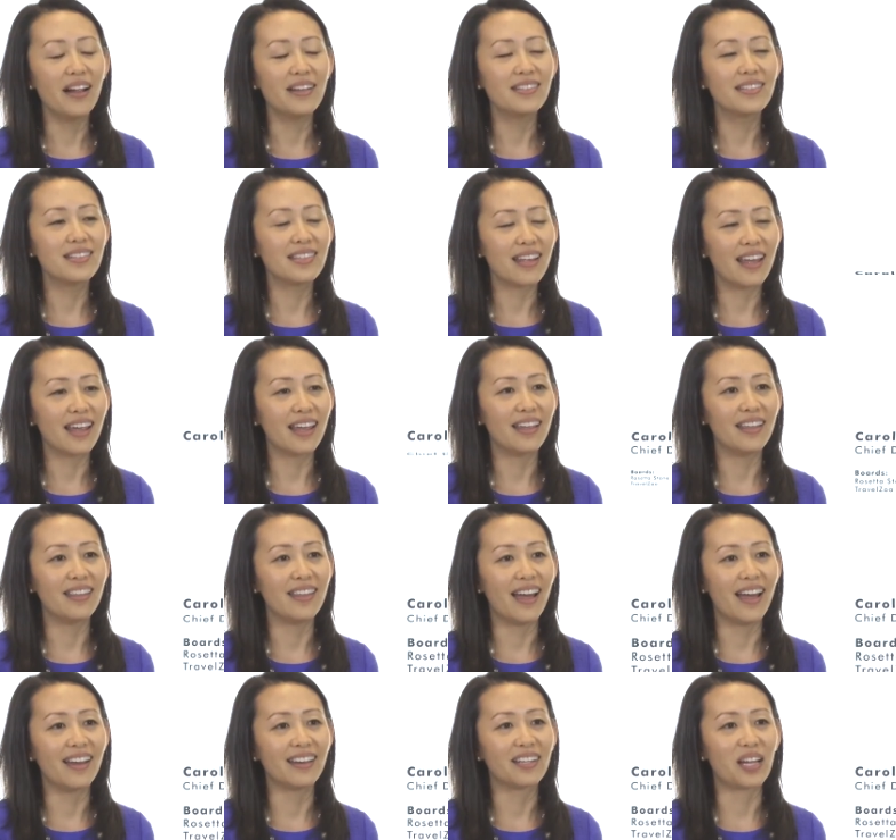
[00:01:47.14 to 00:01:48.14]
that
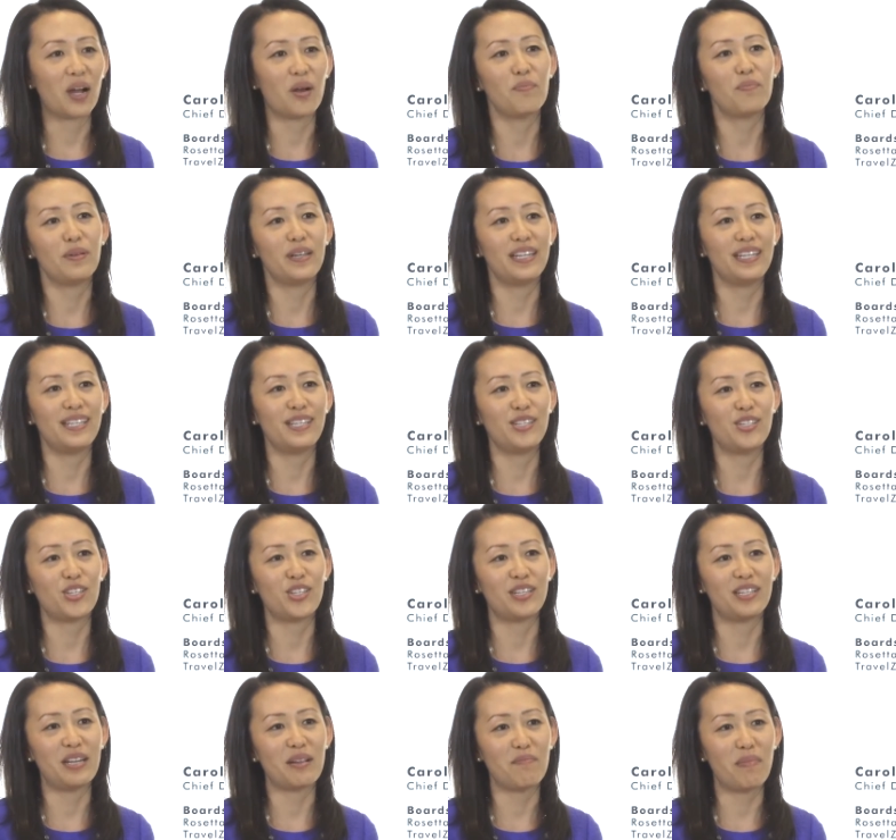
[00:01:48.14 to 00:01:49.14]
was great.
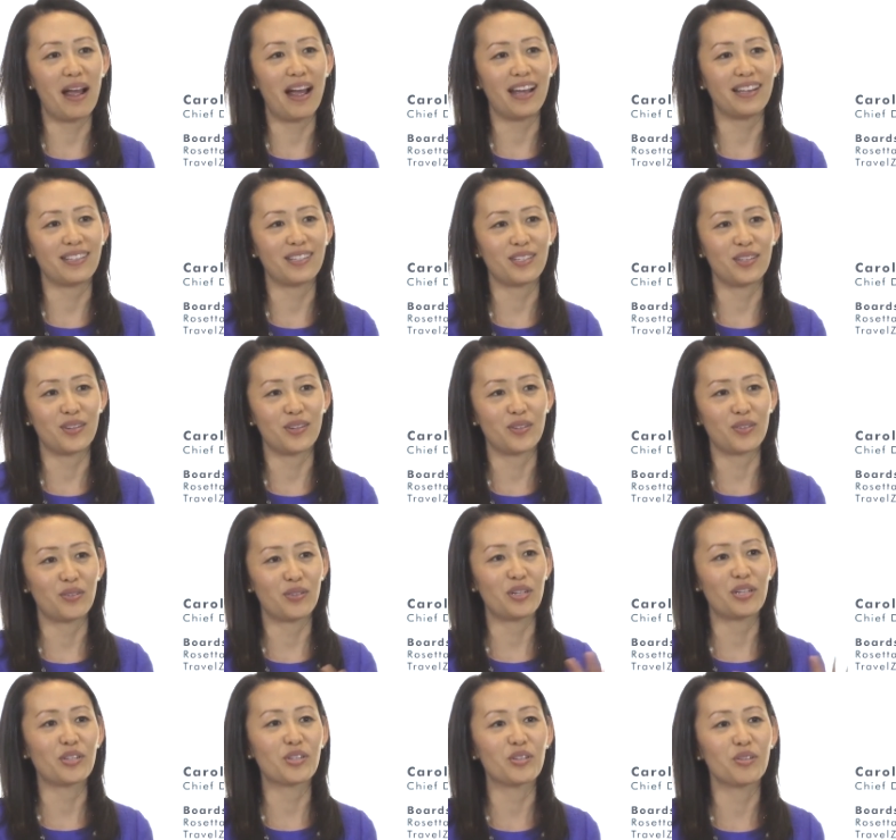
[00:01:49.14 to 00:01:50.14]
Again, going into
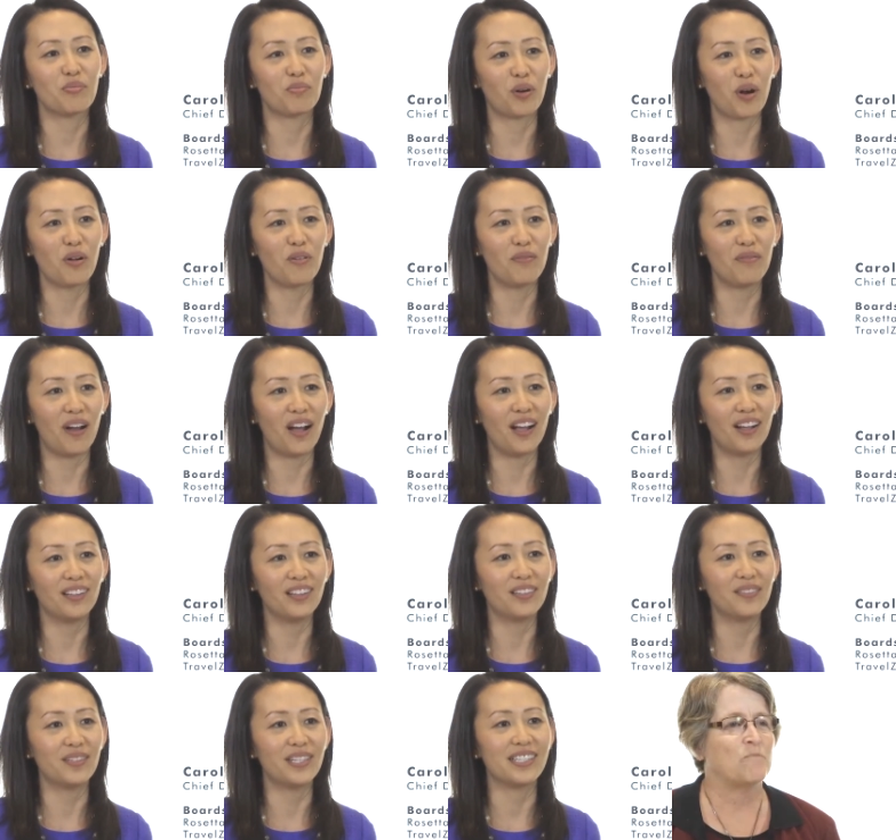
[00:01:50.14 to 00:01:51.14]
it, you
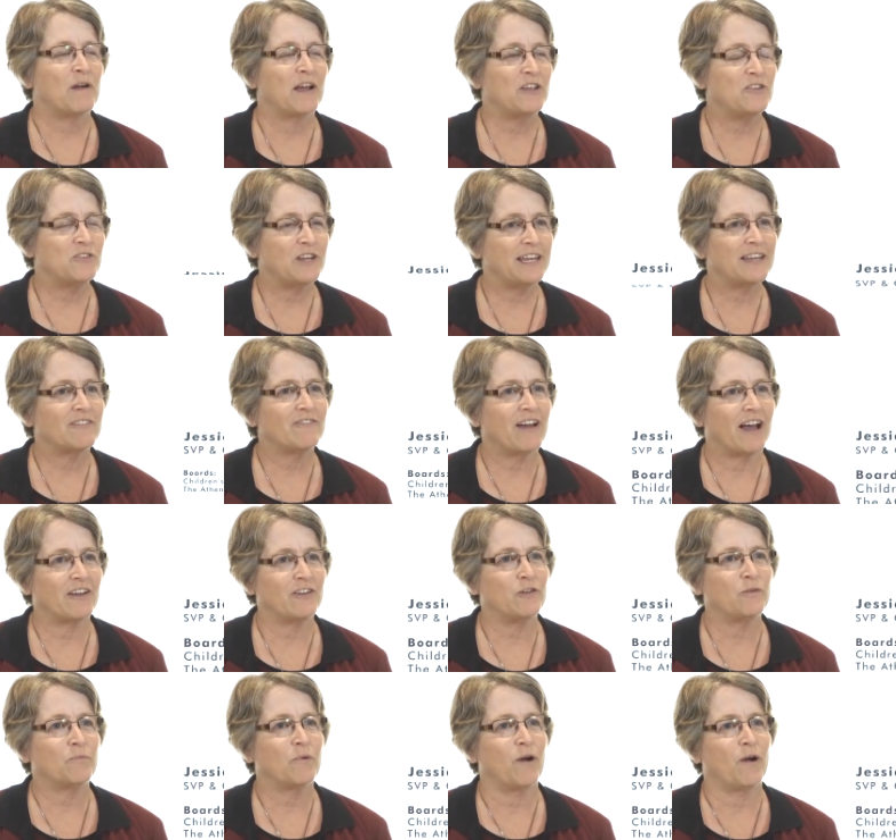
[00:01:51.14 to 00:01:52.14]
don't quite know the
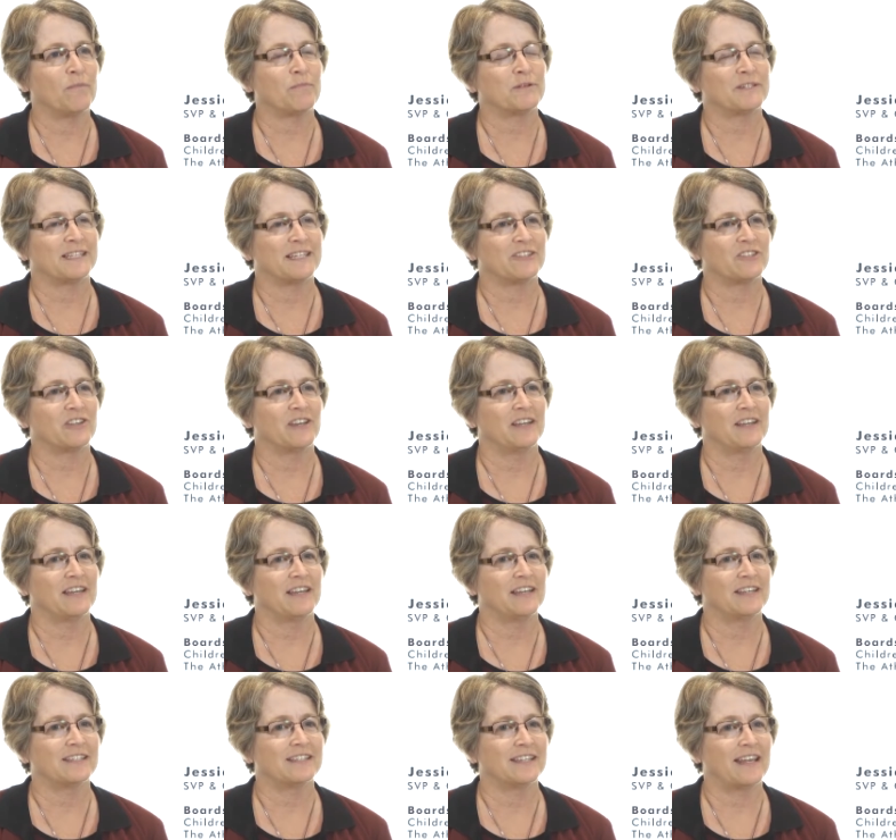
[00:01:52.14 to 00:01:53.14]
quality of candidates you're going to
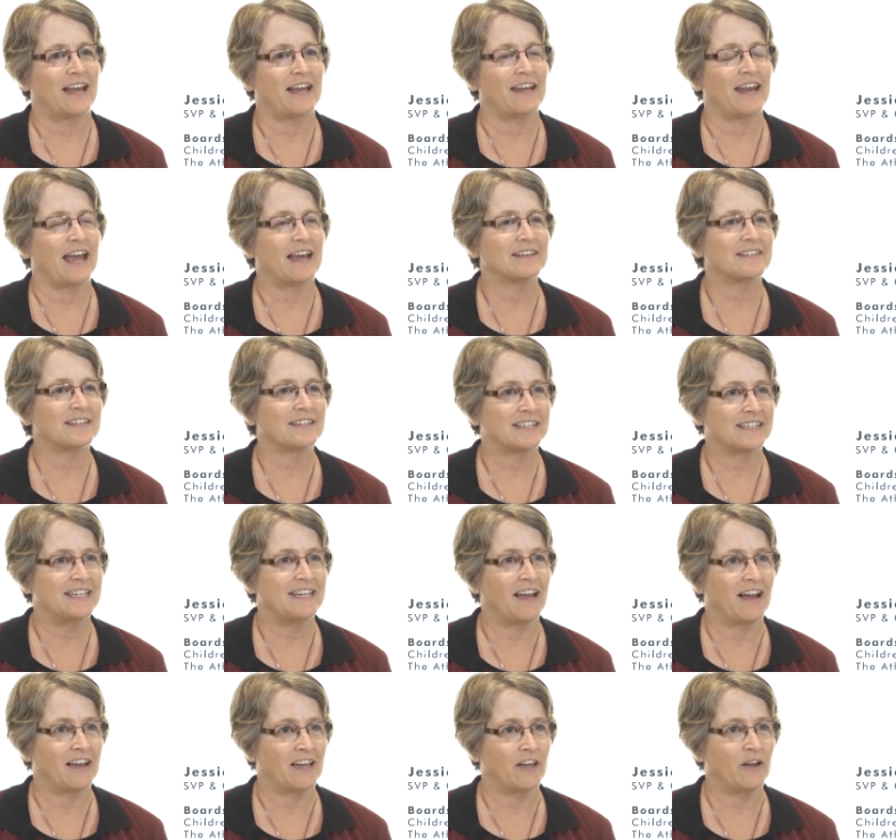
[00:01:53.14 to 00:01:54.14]
meet, and
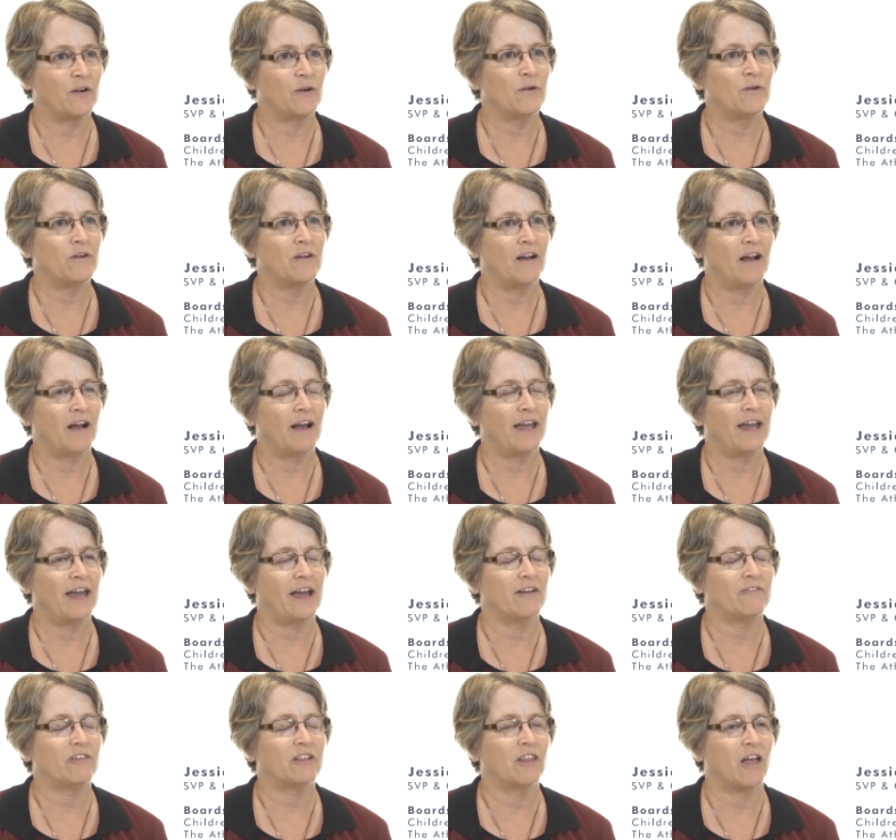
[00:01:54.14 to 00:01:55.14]
then by the end of the day,
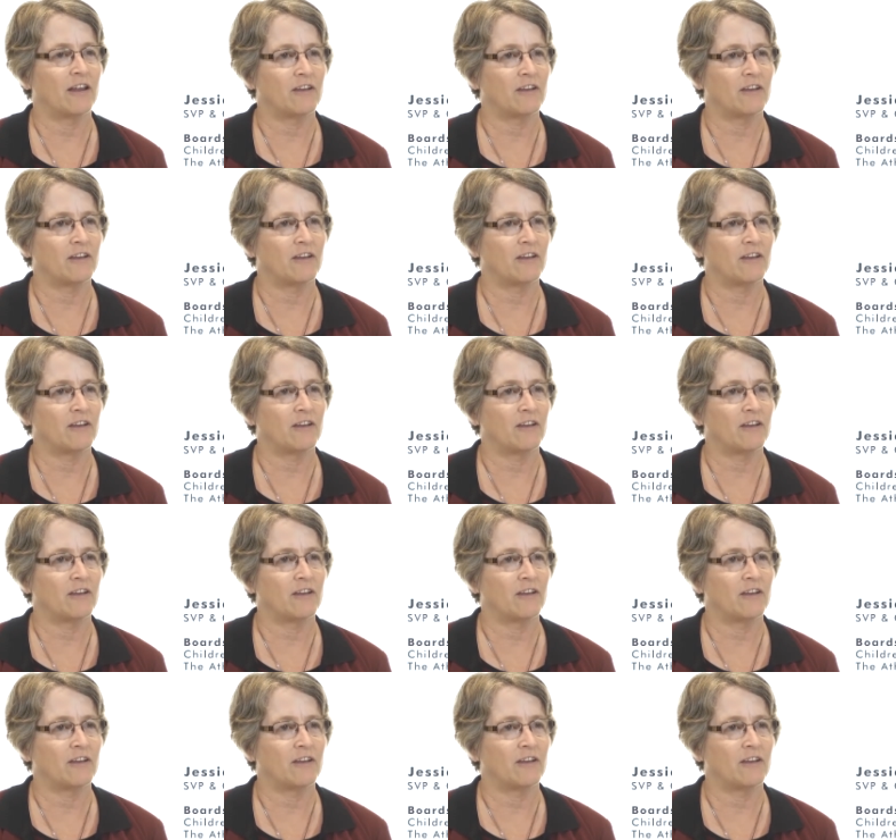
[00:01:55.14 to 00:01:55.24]
I